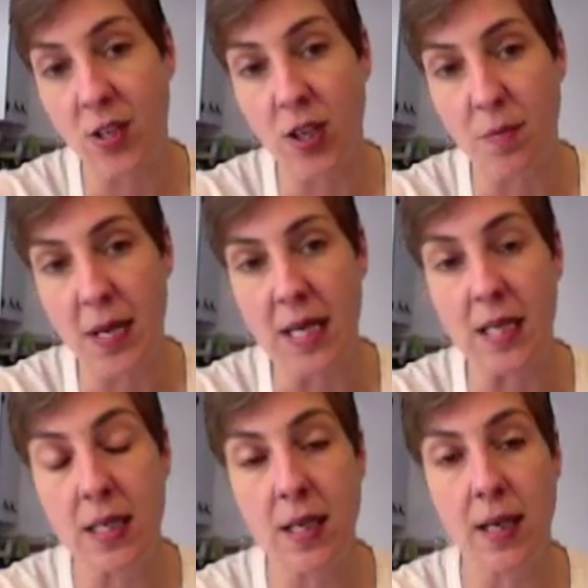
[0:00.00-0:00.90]
to
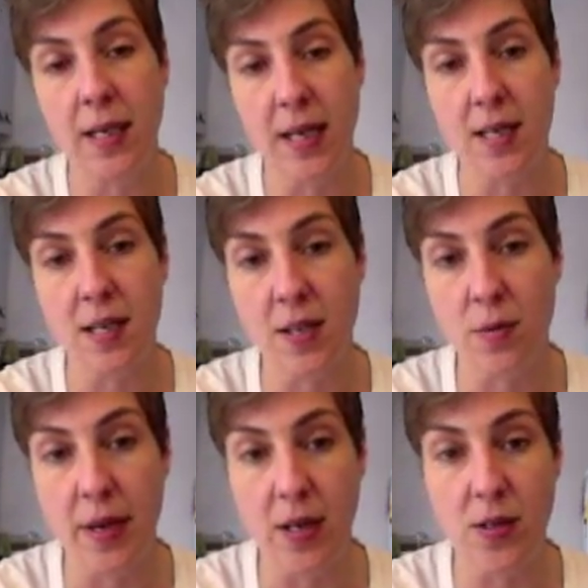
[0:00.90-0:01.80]
compete against other
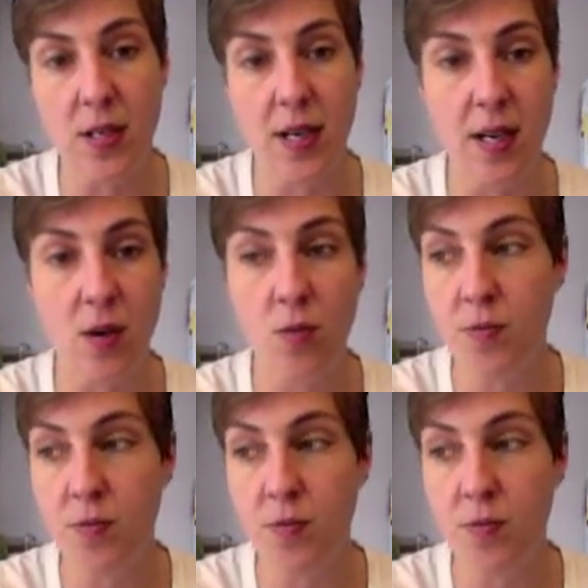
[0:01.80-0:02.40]
males, uh,